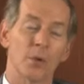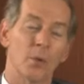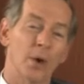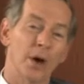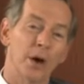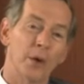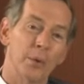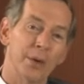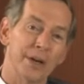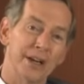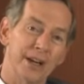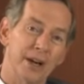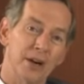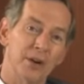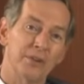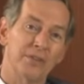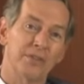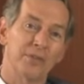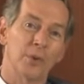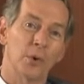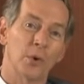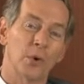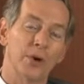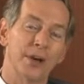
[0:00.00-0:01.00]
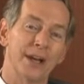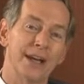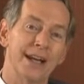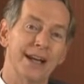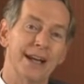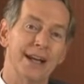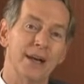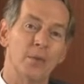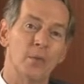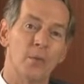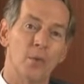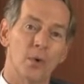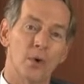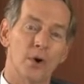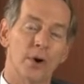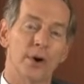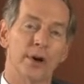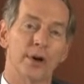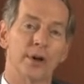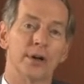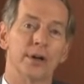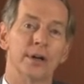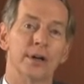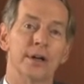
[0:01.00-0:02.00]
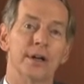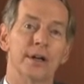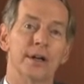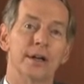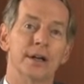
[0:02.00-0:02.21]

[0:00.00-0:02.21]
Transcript: well, we know fluoridating water